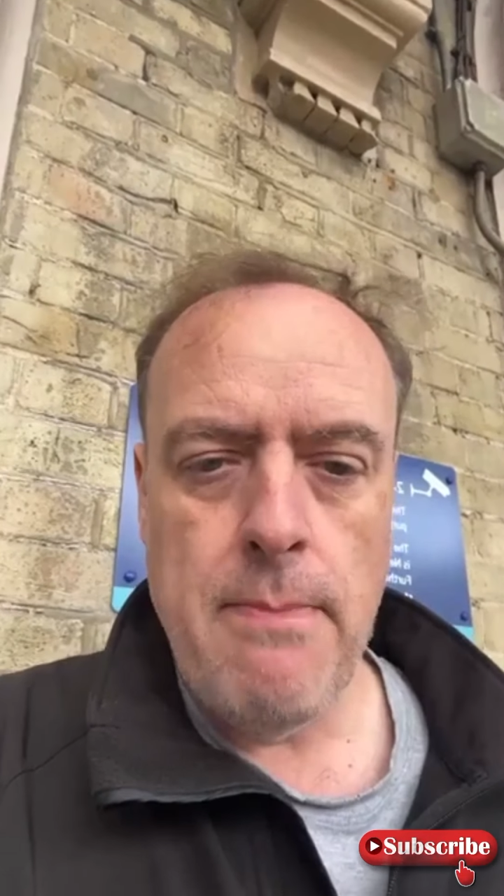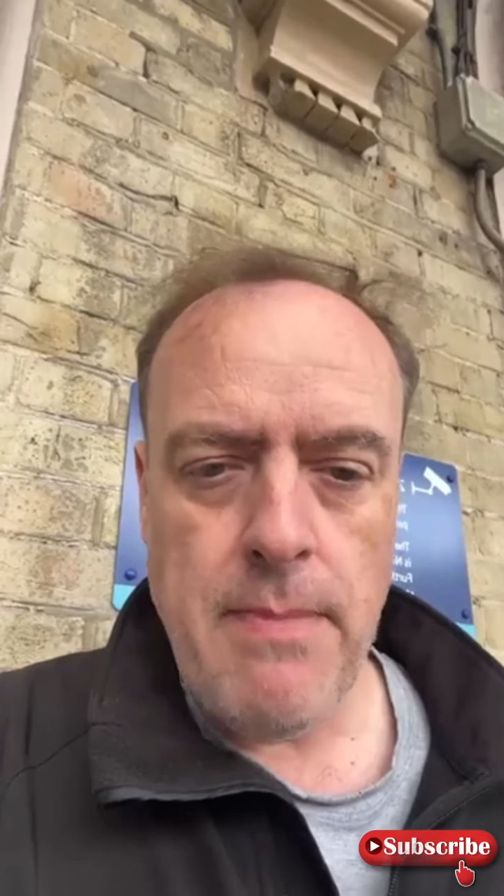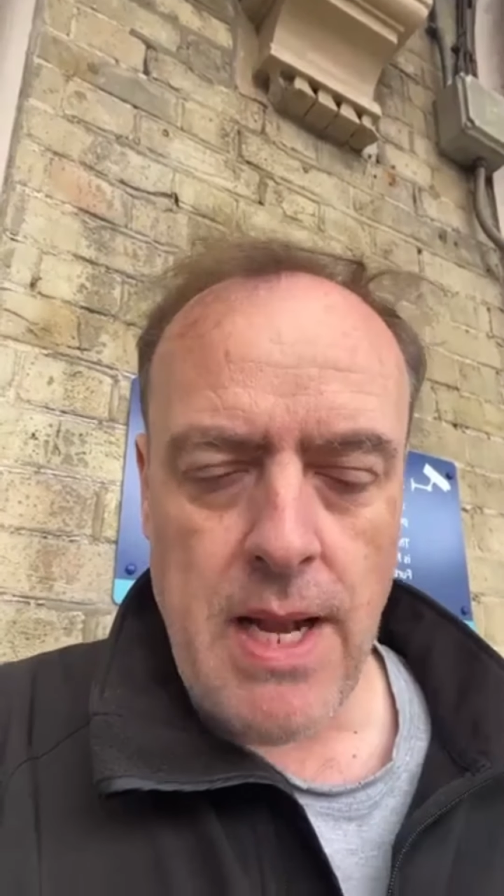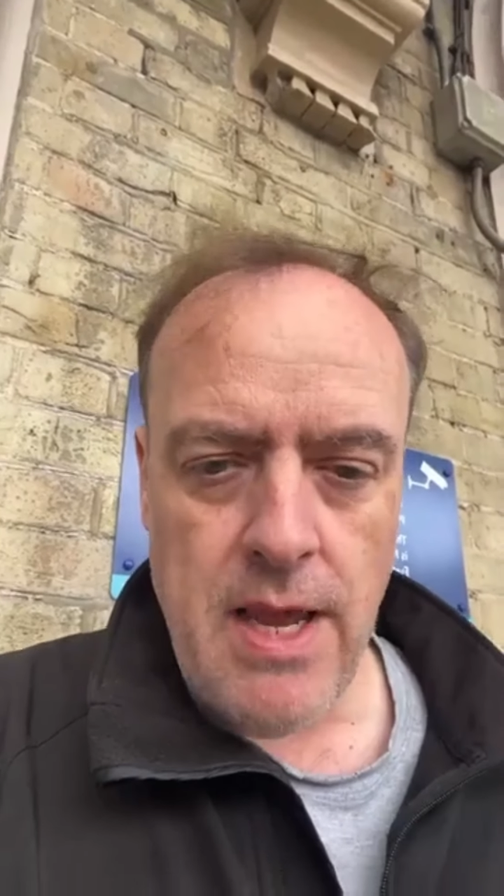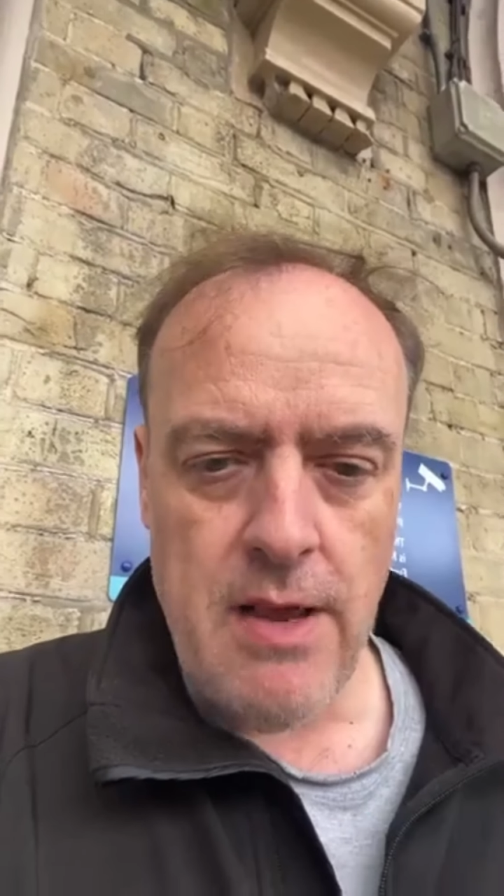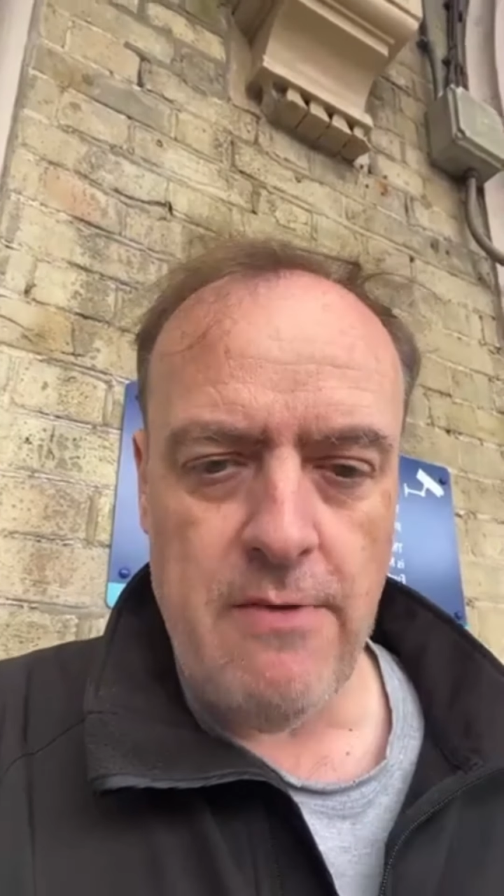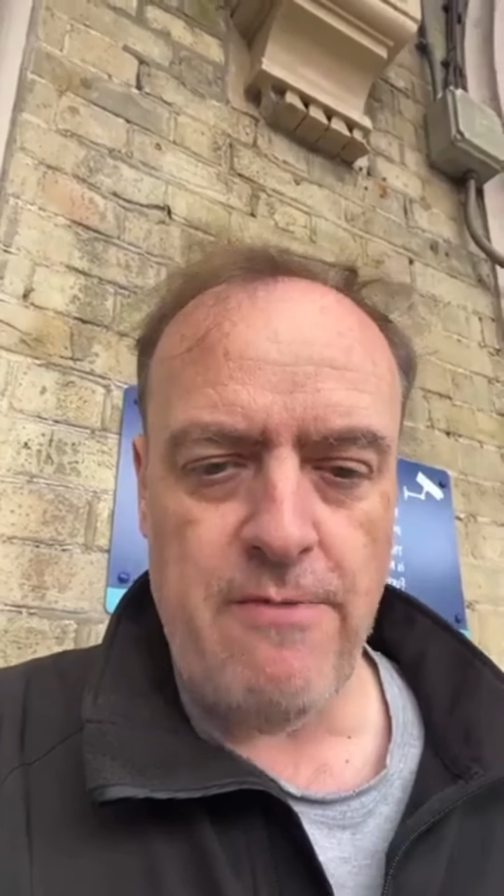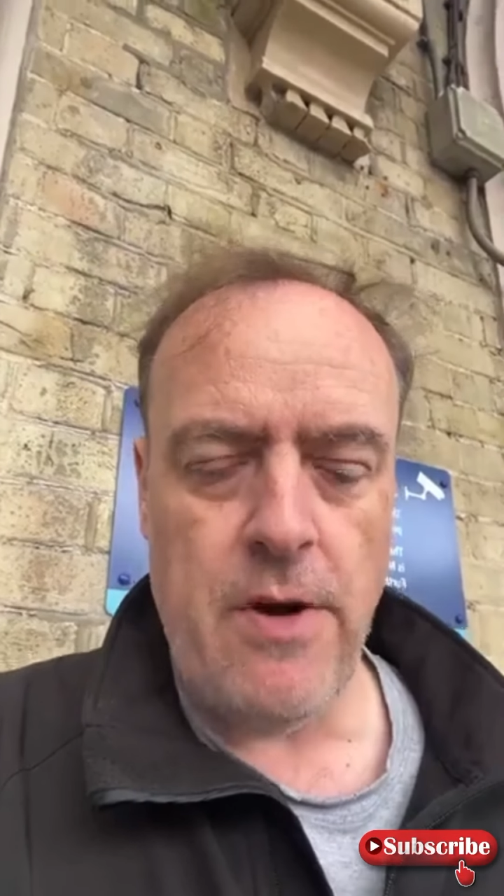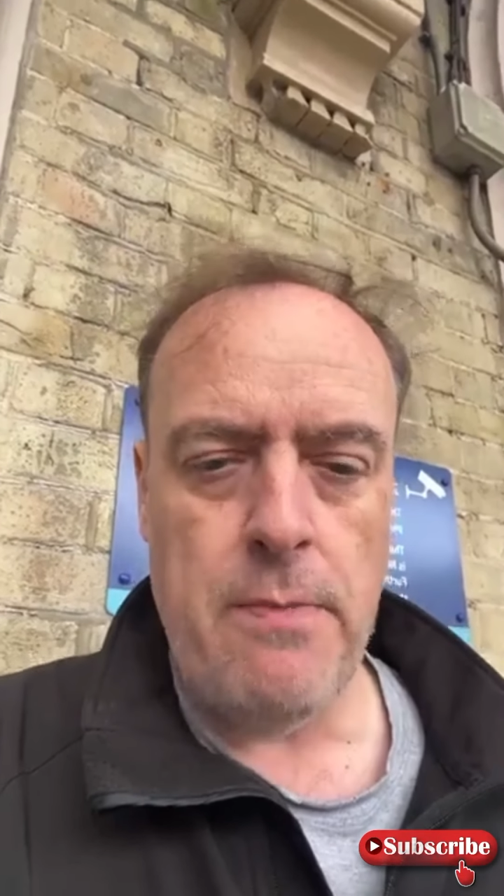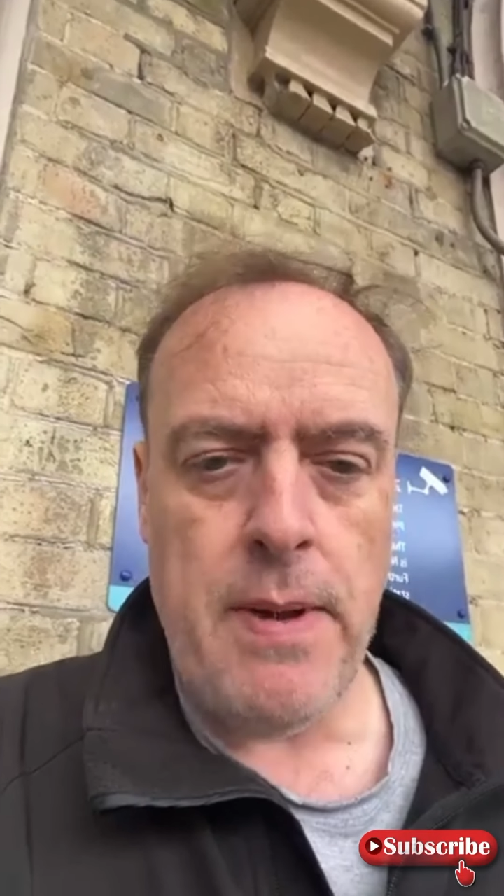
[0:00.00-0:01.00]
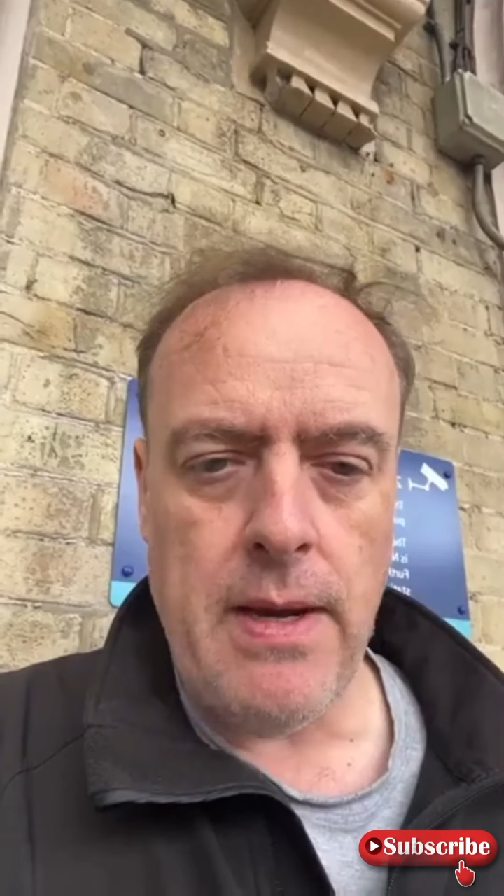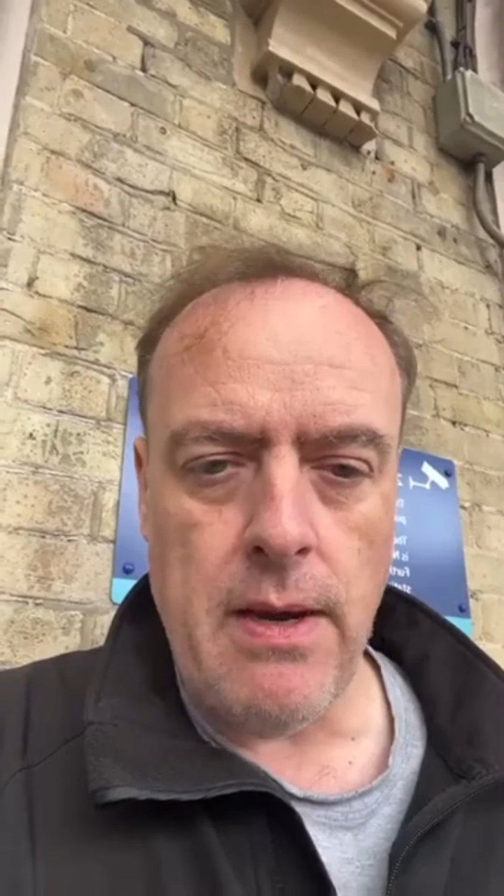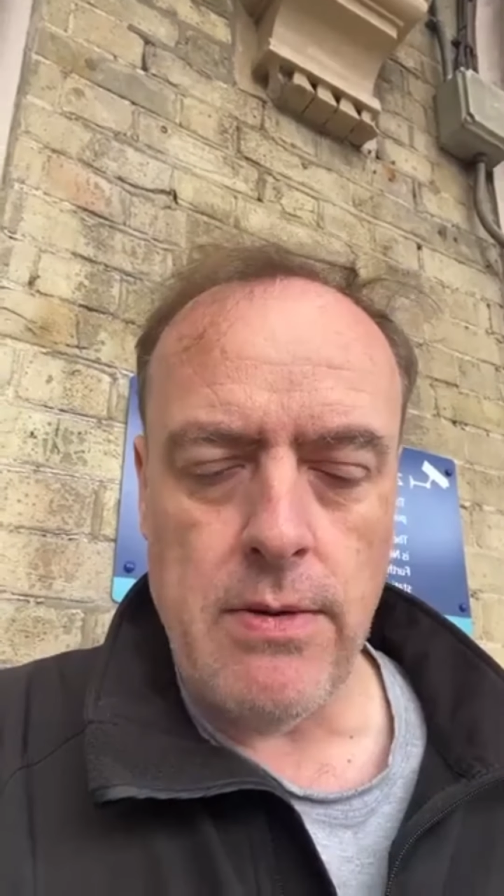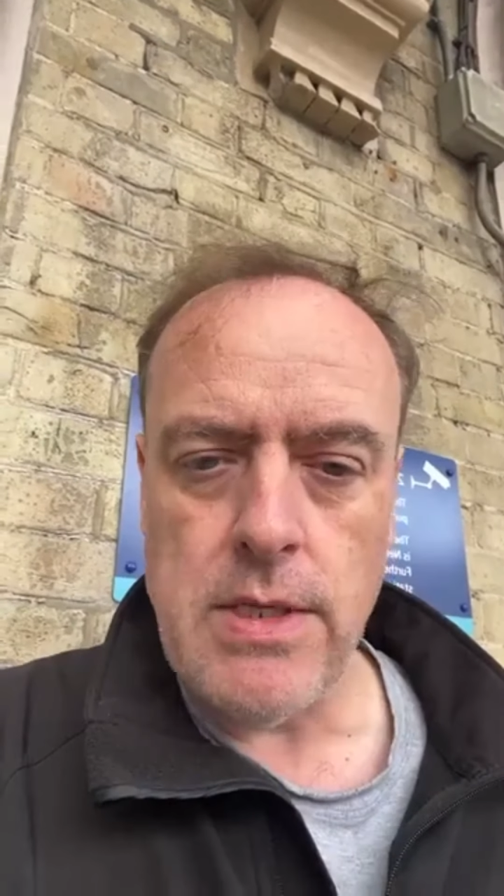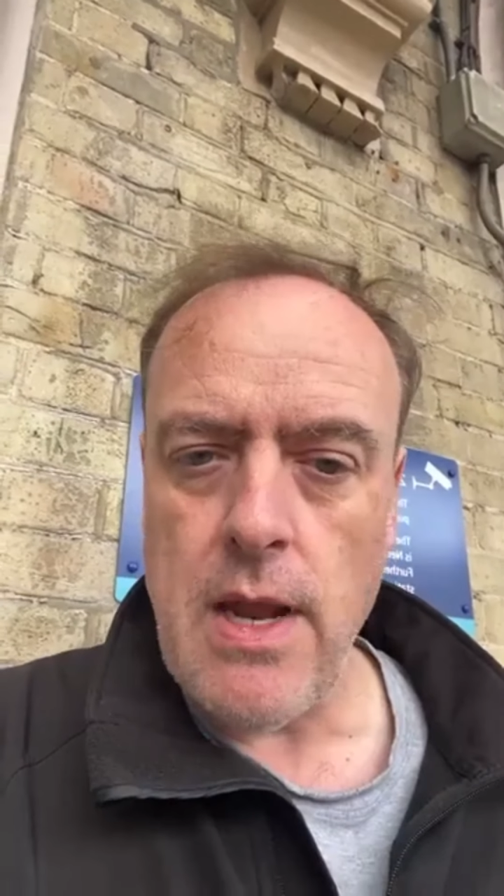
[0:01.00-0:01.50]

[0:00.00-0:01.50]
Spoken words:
million Filipinos.